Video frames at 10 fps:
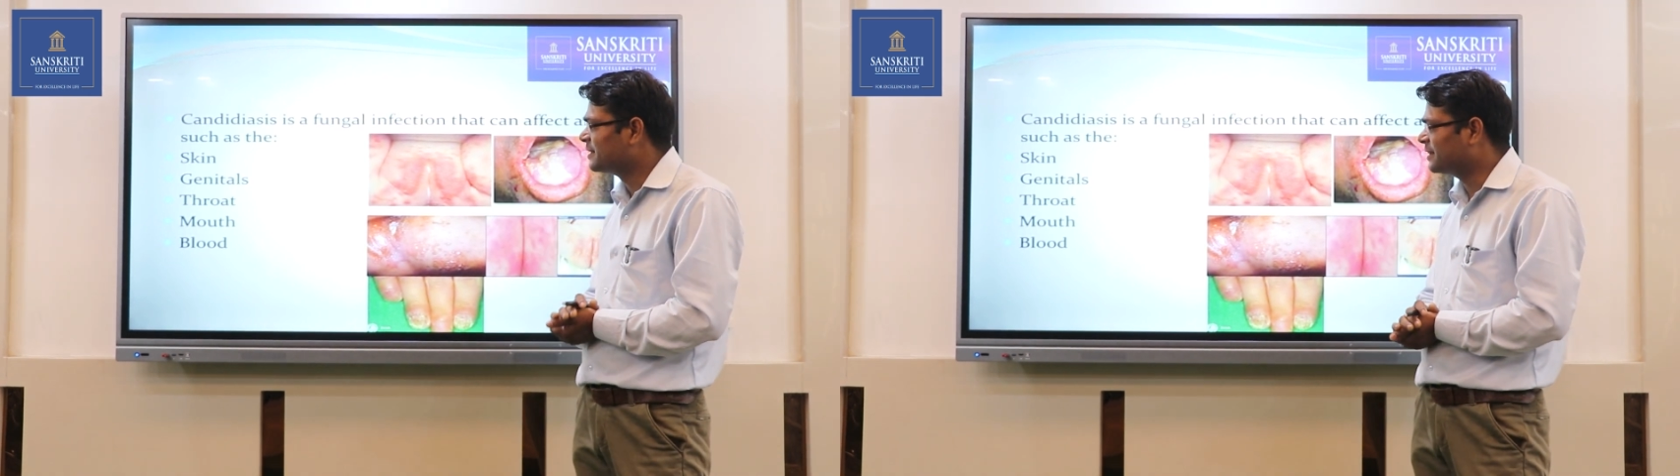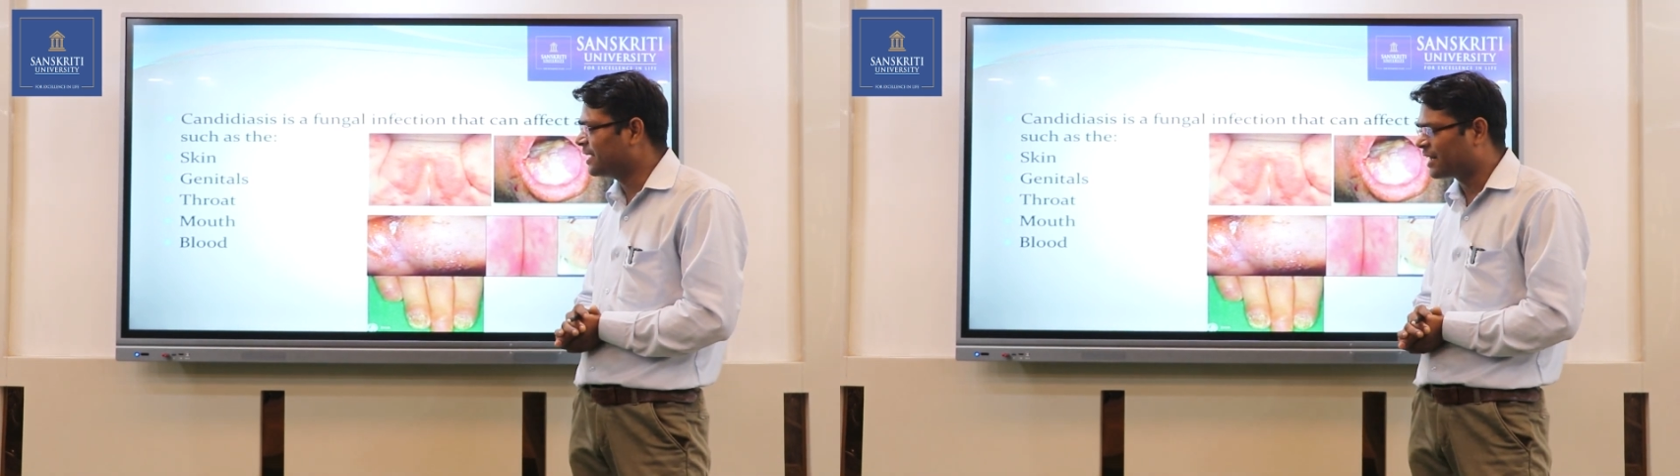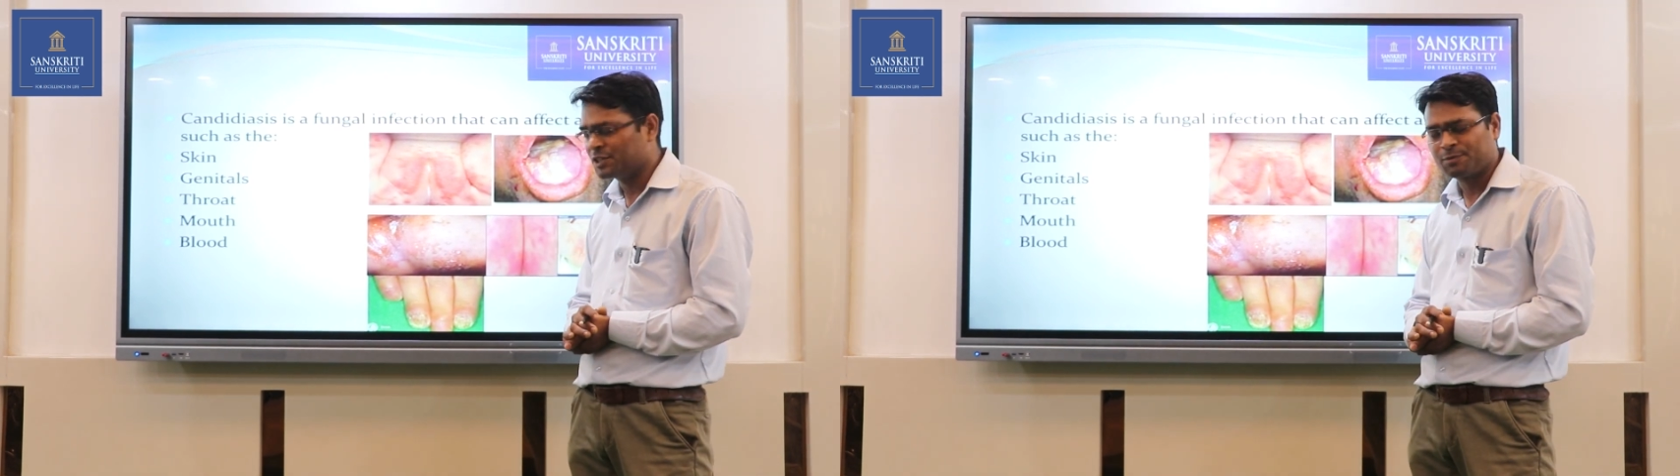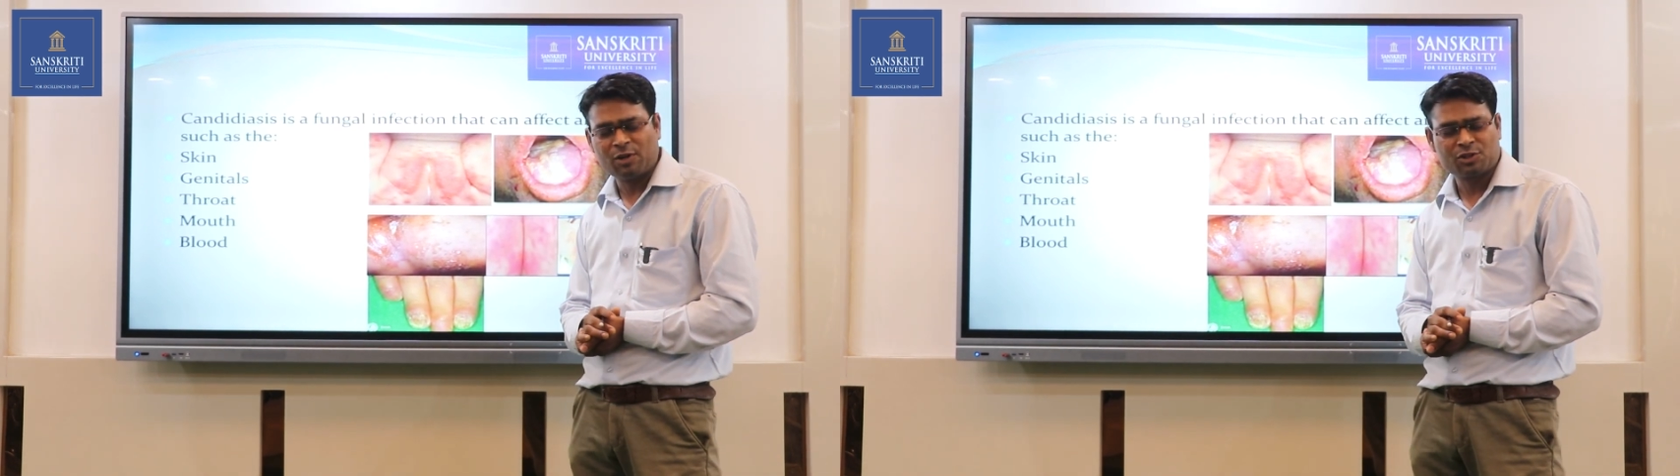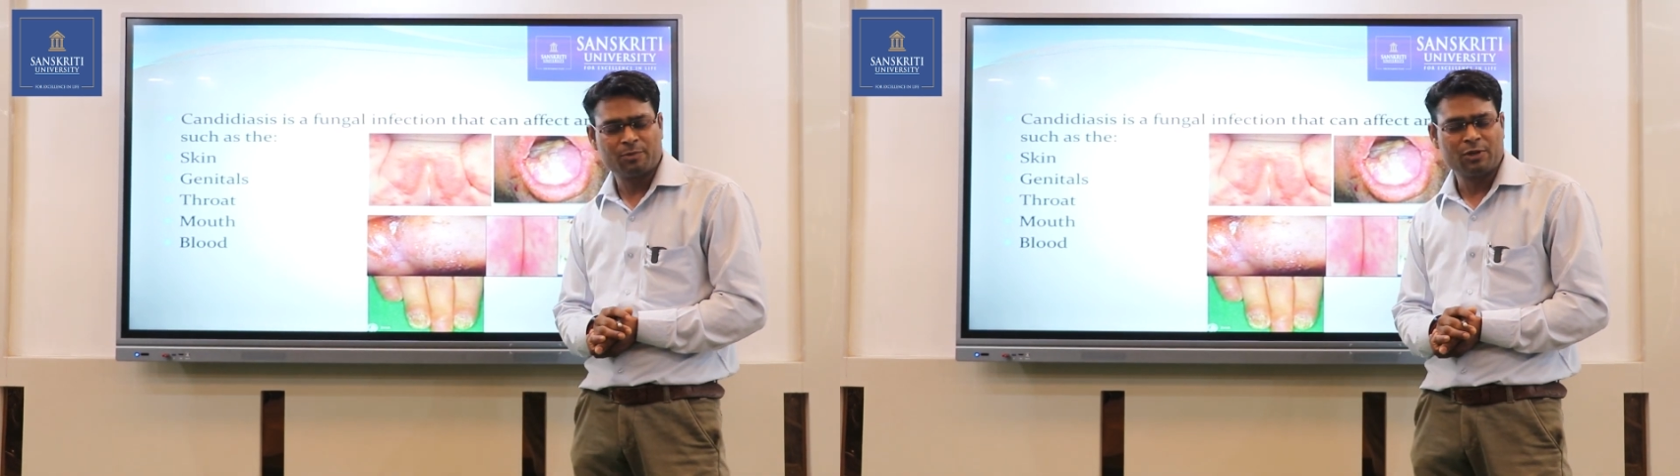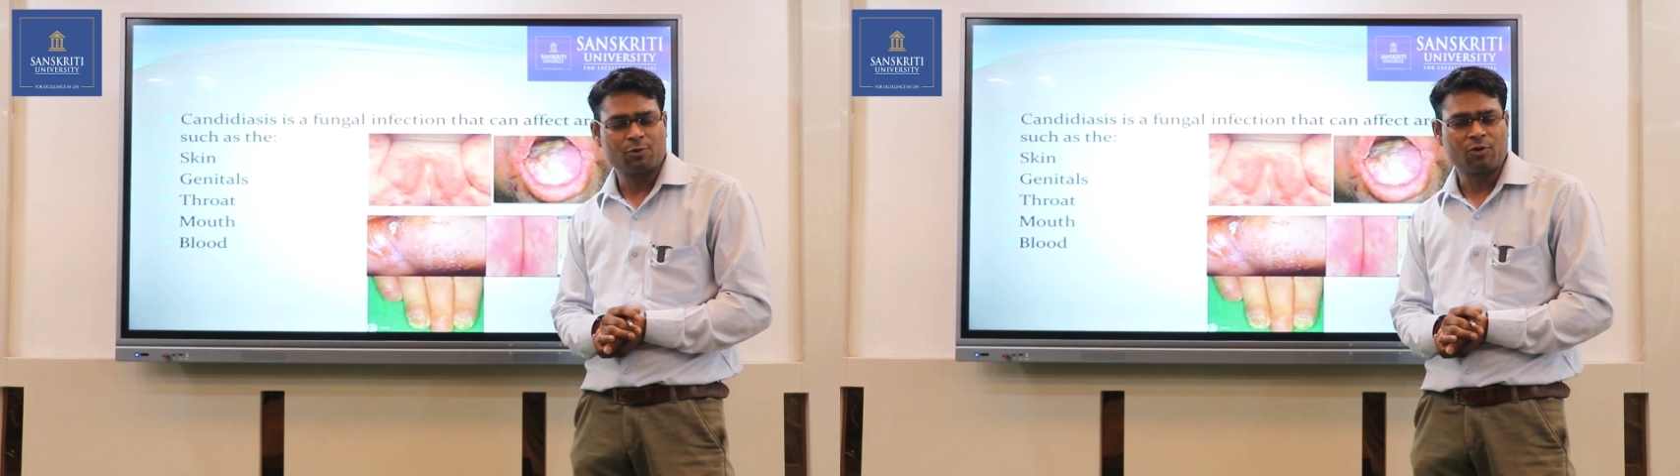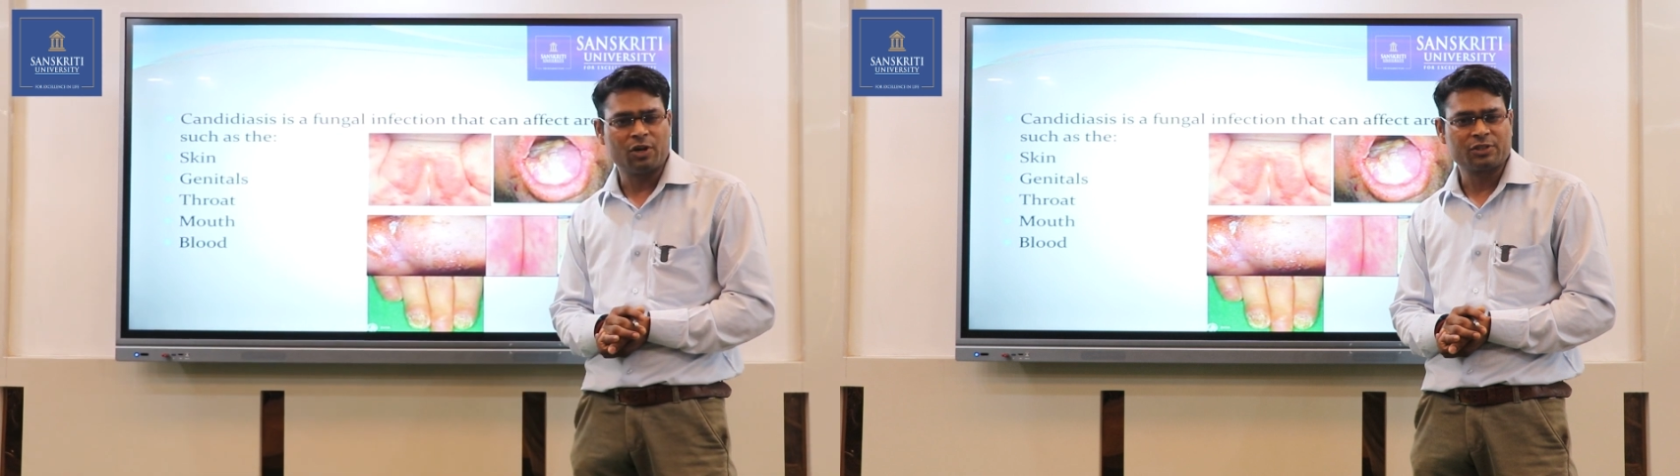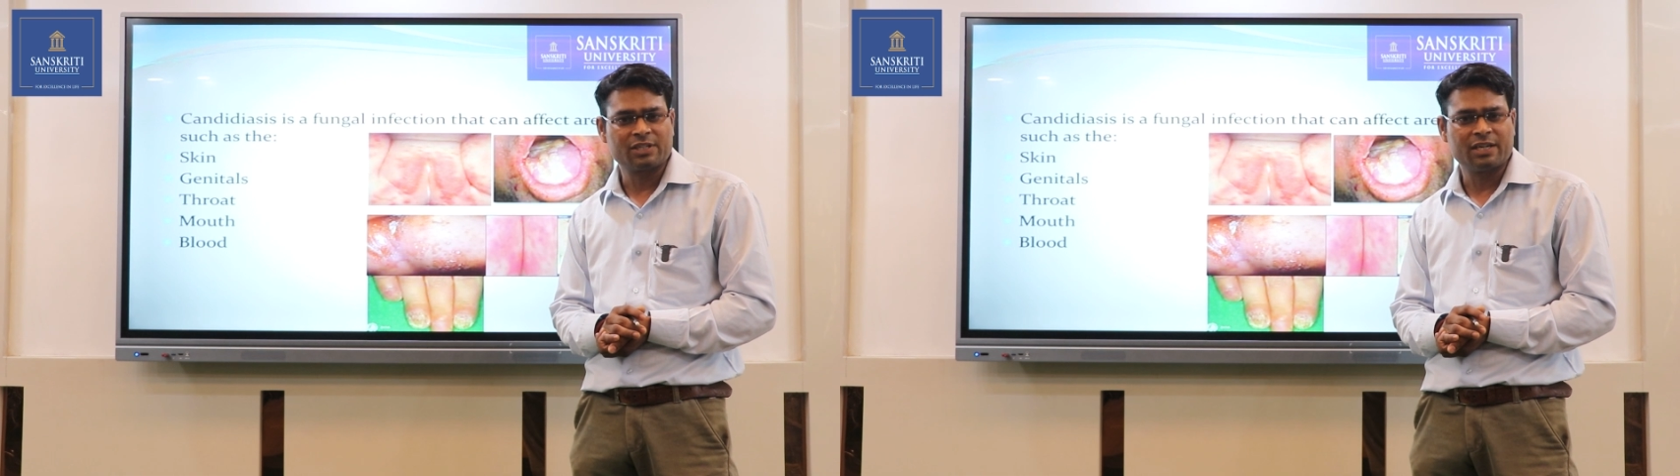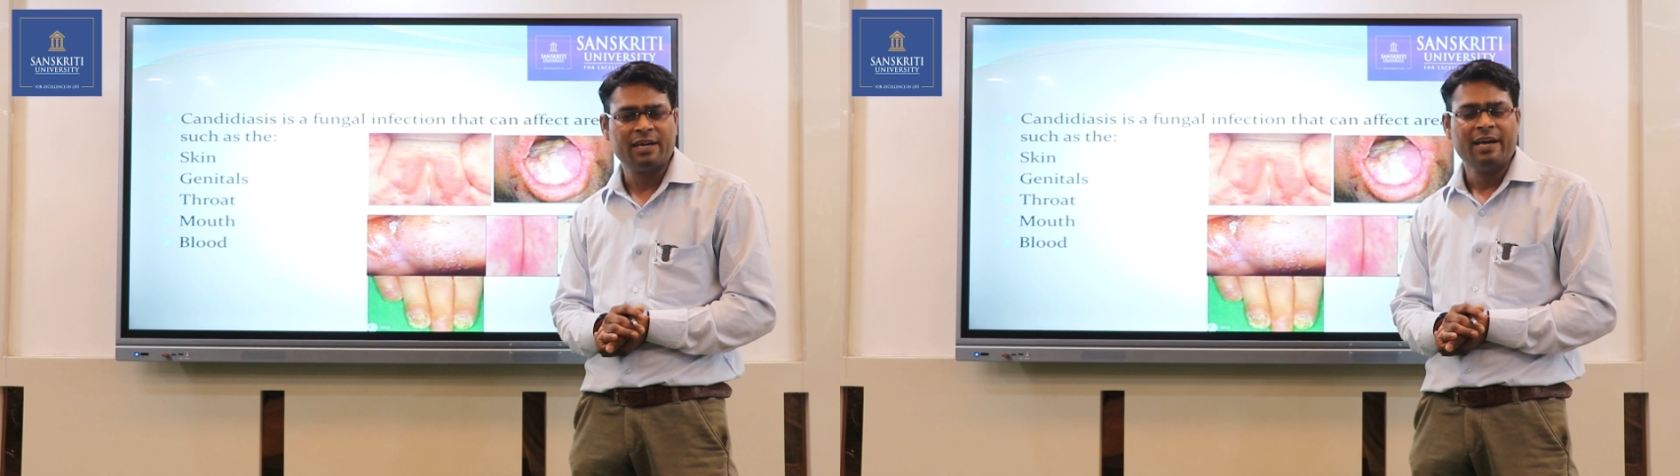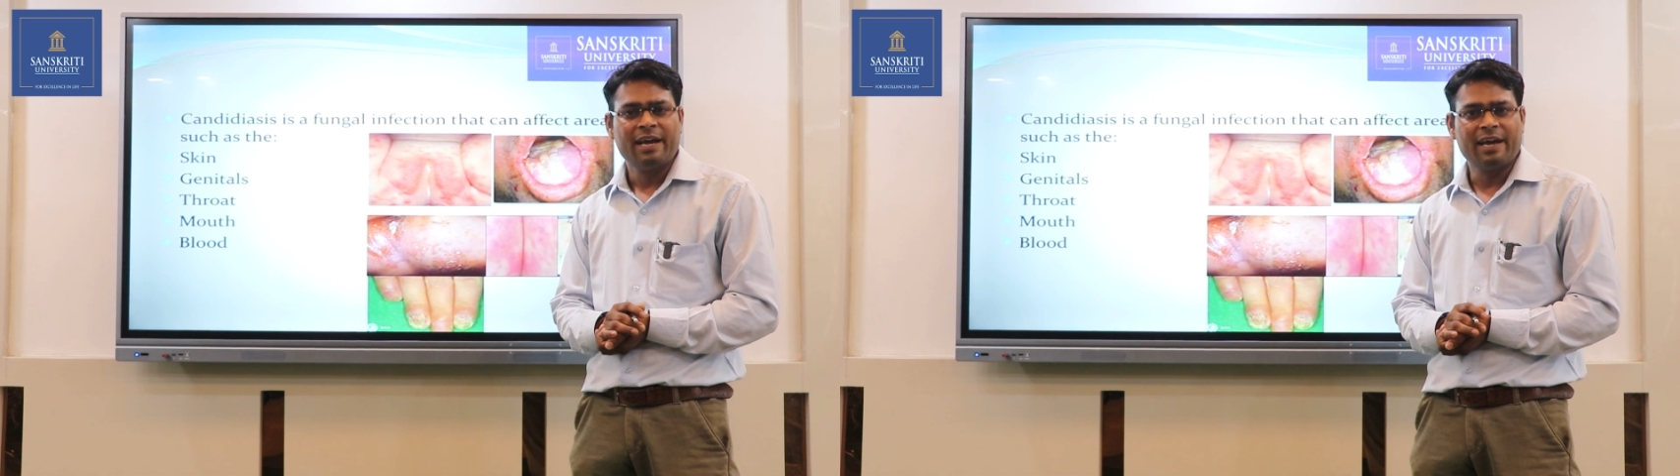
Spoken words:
they are responsible to cause the